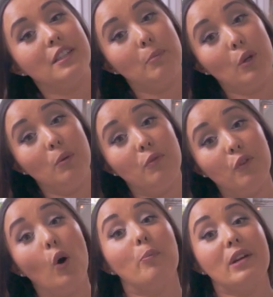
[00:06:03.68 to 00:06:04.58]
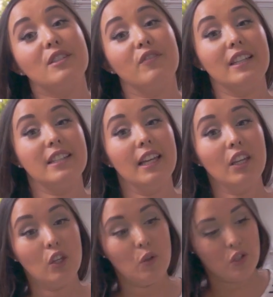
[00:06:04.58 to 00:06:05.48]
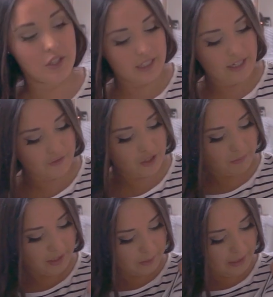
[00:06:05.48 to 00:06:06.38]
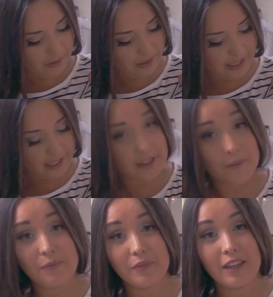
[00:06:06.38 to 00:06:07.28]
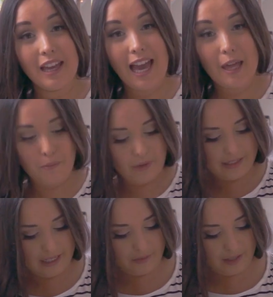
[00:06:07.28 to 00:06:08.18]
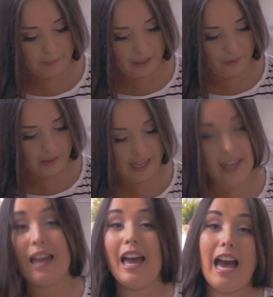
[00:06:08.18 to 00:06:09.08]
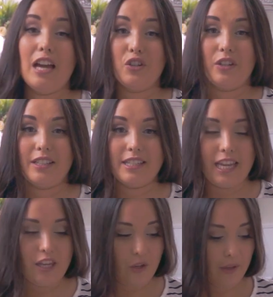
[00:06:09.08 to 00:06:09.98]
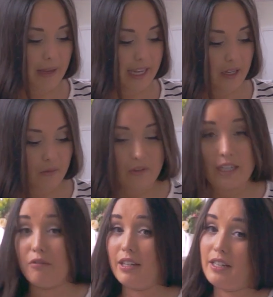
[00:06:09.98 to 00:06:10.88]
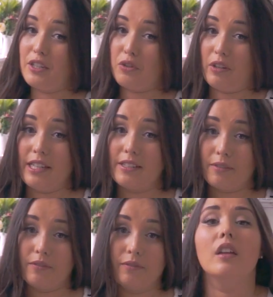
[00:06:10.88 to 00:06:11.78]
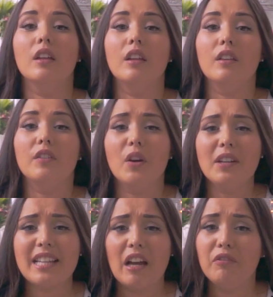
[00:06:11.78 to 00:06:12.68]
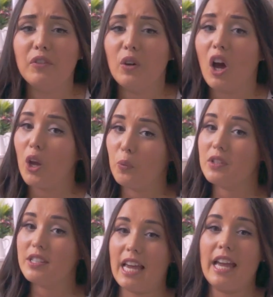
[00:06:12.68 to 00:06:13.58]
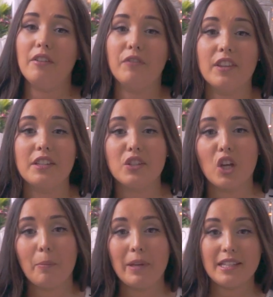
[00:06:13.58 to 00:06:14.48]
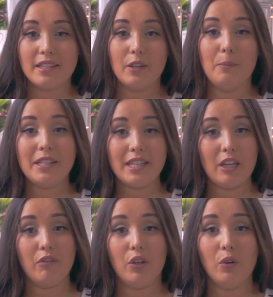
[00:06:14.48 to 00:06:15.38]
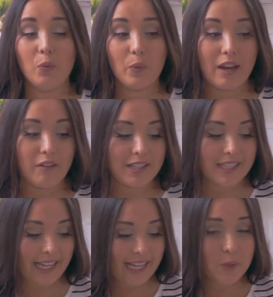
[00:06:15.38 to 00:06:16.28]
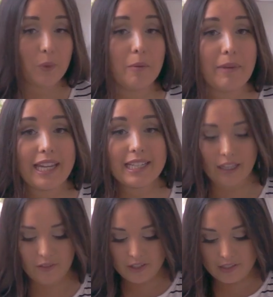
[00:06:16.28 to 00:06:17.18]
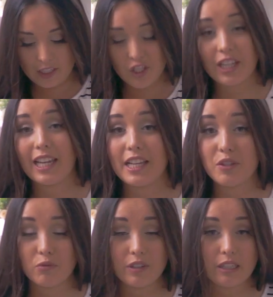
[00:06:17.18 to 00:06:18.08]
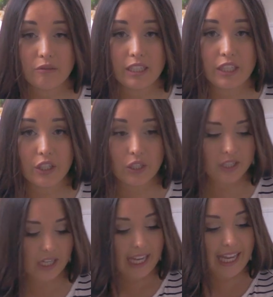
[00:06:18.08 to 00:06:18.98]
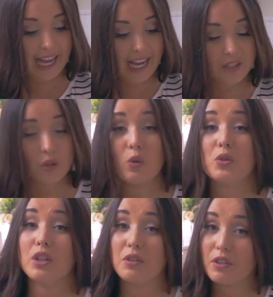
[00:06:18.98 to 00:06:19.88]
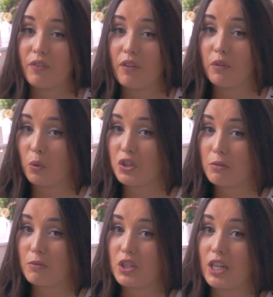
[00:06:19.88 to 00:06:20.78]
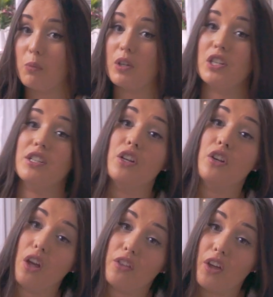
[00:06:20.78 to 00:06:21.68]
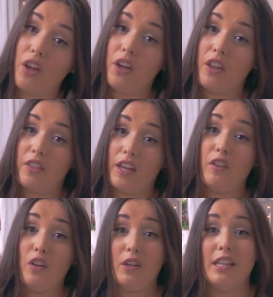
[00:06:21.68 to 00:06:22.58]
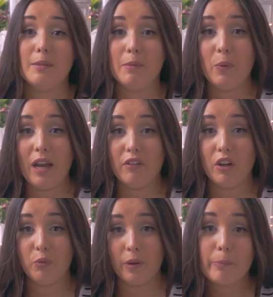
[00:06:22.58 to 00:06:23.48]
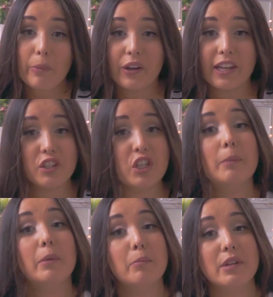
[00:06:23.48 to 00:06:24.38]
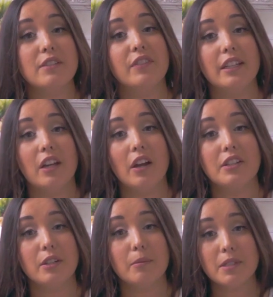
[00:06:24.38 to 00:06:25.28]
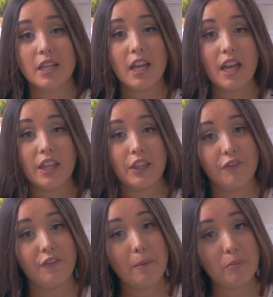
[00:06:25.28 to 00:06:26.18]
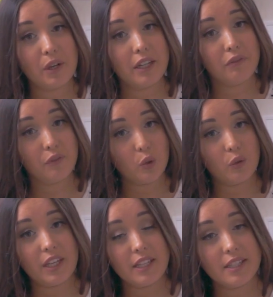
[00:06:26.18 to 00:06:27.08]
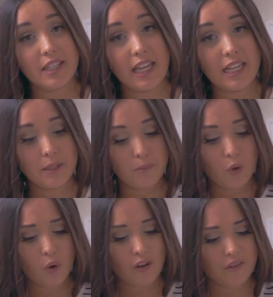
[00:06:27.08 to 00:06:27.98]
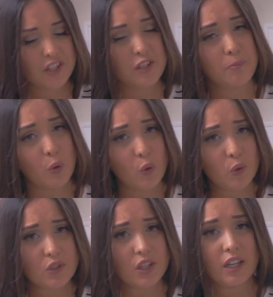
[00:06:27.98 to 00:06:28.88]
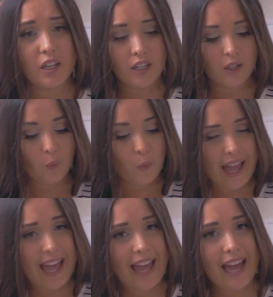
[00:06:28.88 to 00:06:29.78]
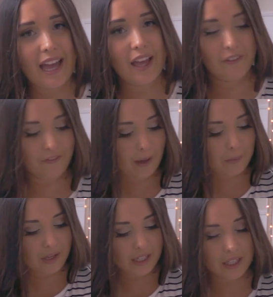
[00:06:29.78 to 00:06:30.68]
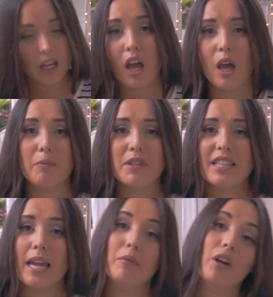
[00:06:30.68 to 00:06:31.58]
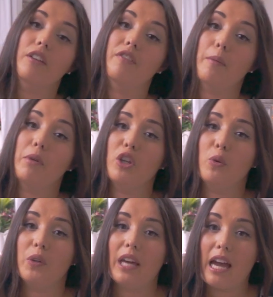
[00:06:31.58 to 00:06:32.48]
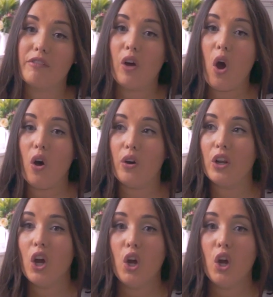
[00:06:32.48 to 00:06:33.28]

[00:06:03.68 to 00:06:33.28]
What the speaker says: the boob for breastfeeding, you just lift up this panel here and bring down that panel there. As you can see, you can make it really discreet. The only downfall I would say for this top is the material. Whereas it is well made and the stitching is really good, it has also survived the washing machine, which is another thing that you need to be wary of when buying cheaper breastfeeding items. The fabric for this is more of a sport wear fabric, the same kind of fabric you would have on